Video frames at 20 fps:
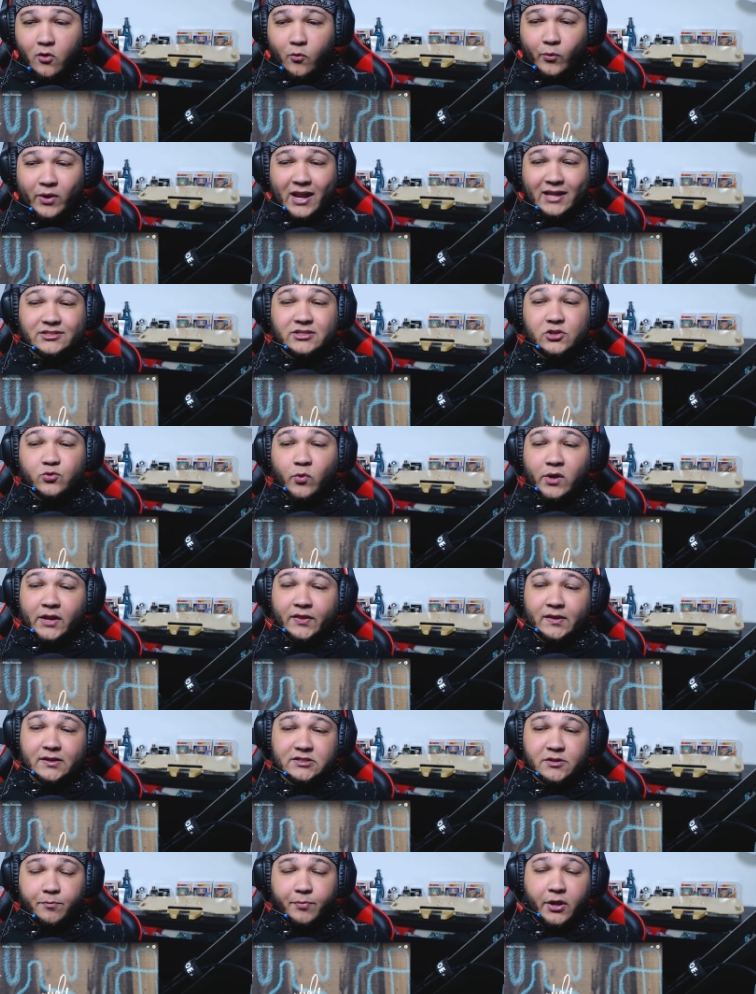when I just want to
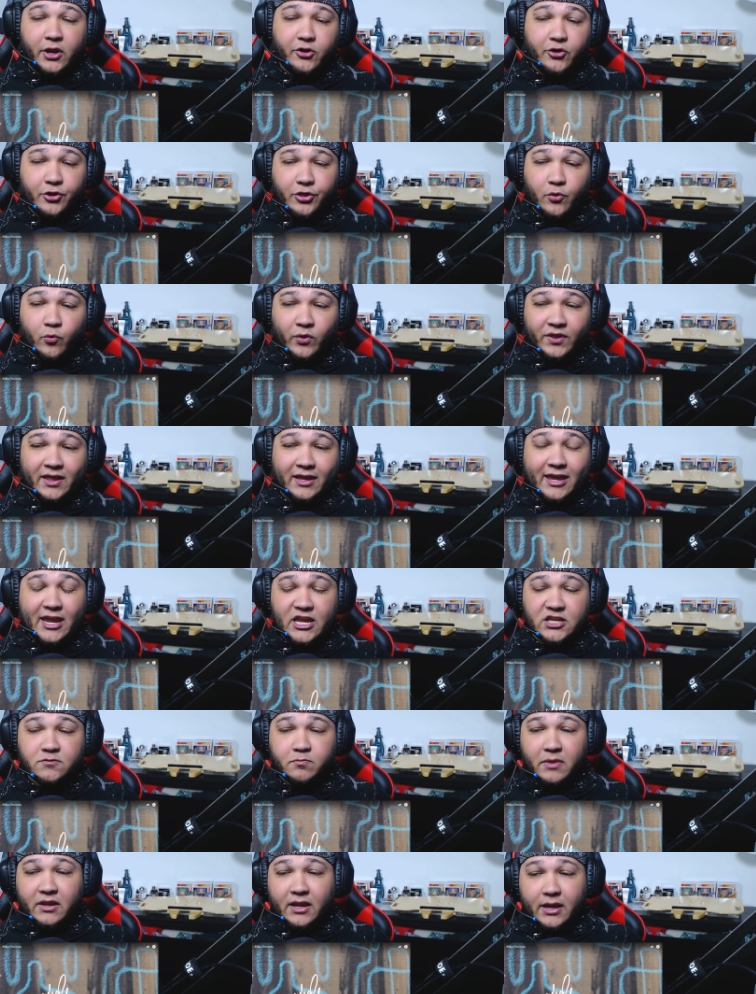disappear, you're the one that
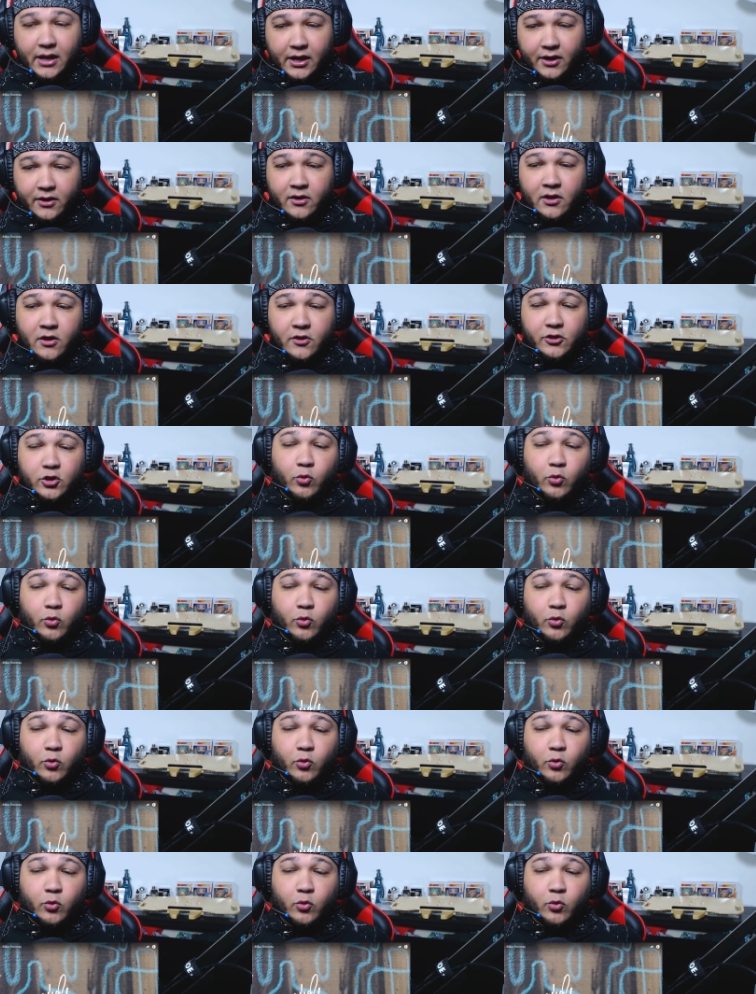keeps me here.